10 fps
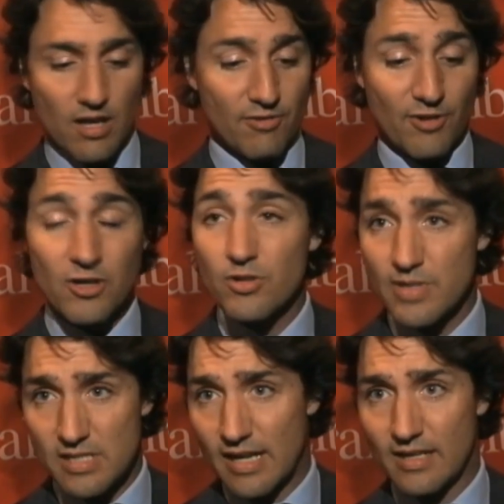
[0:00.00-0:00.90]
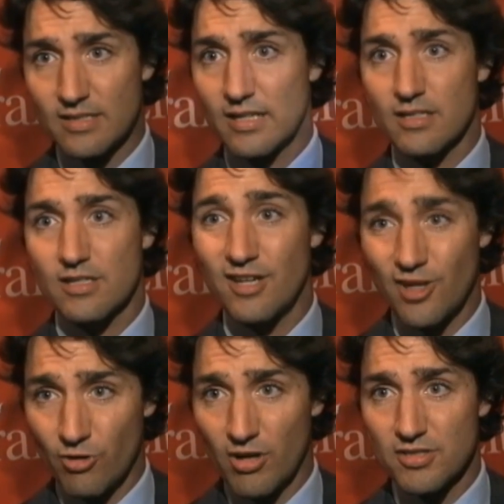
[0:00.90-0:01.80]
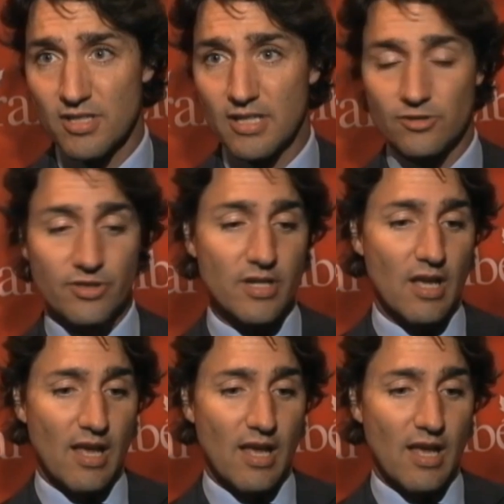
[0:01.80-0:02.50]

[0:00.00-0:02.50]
far too easy access across the country.